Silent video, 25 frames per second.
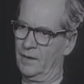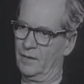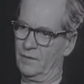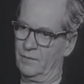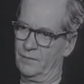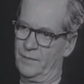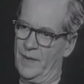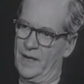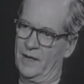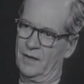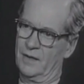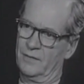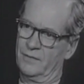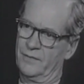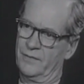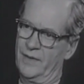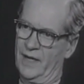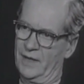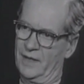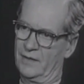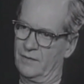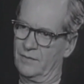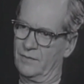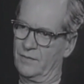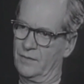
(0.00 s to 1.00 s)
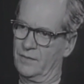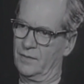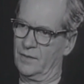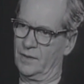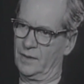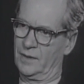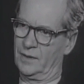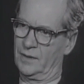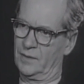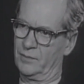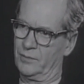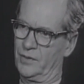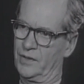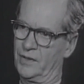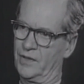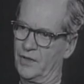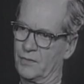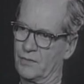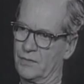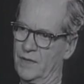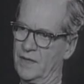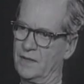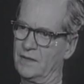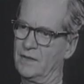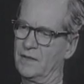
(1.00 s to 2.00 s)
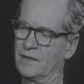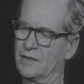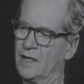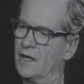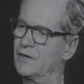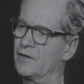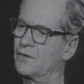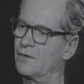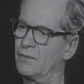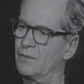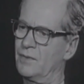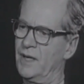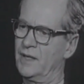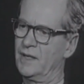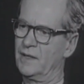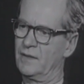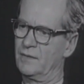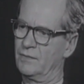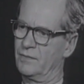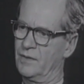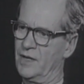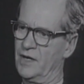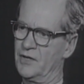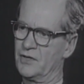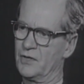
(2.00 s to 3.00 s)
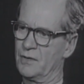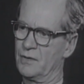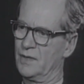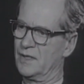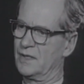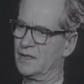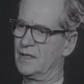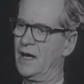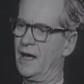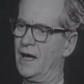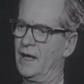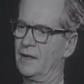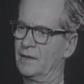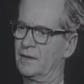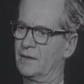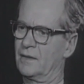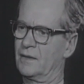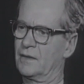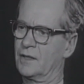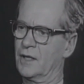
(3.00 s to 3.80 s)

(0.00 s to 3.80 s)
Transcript: As a matter of fact, the book is written in such a way that Fraser is not